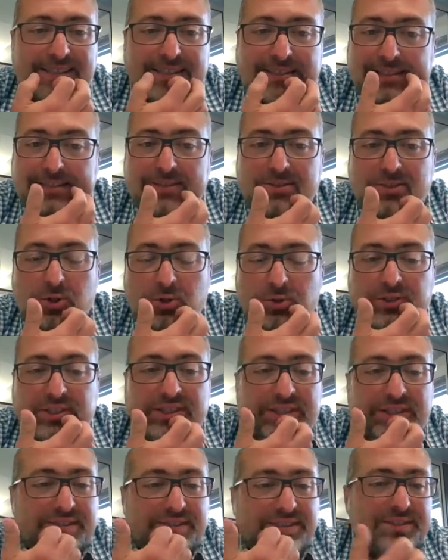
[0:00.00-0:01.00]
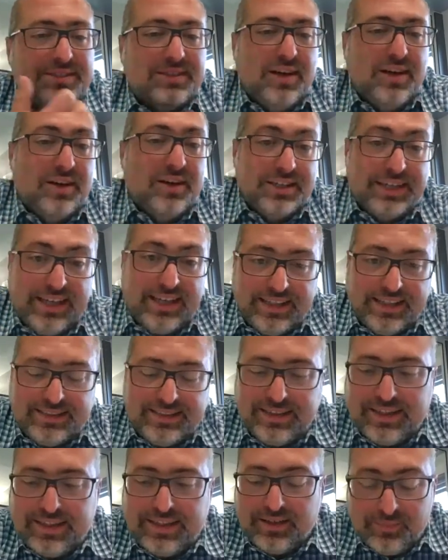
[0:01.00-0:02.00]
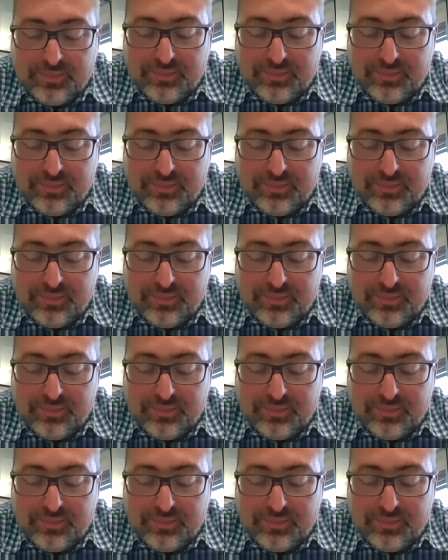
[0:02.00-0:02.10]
custodians are getting together,